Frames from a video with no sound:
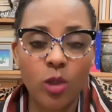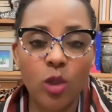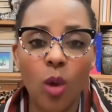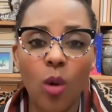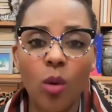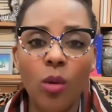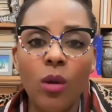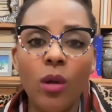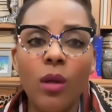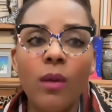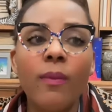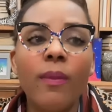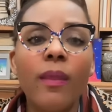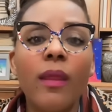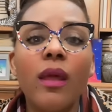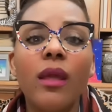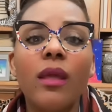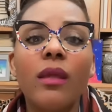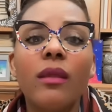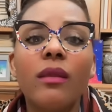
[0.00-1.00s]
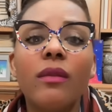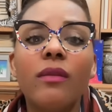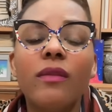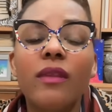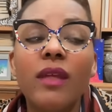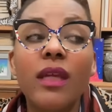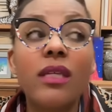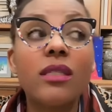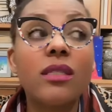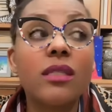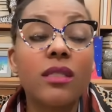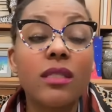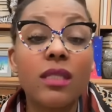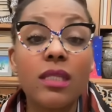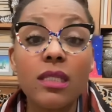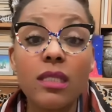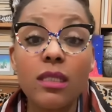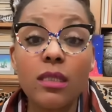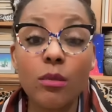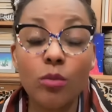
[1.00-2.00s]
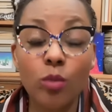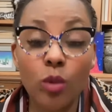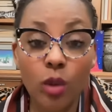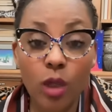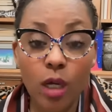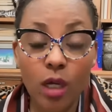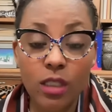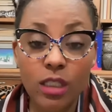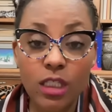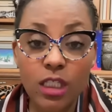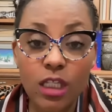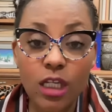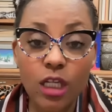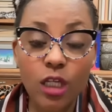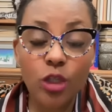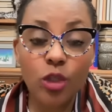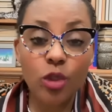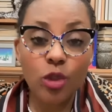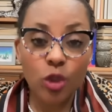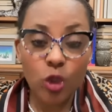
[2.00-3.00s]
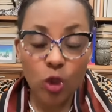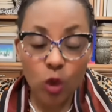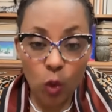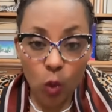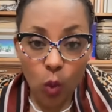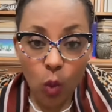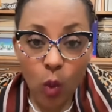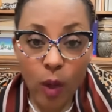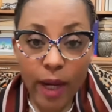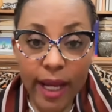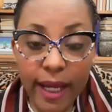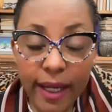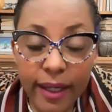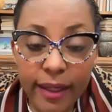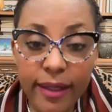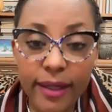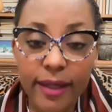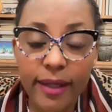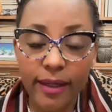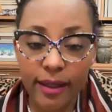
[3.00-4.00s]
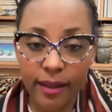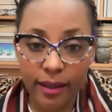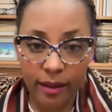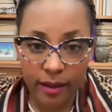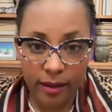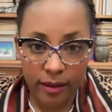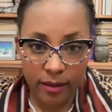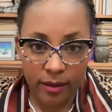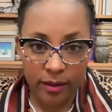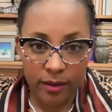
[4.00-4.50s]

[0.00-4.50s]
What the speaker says: So this system will continue to win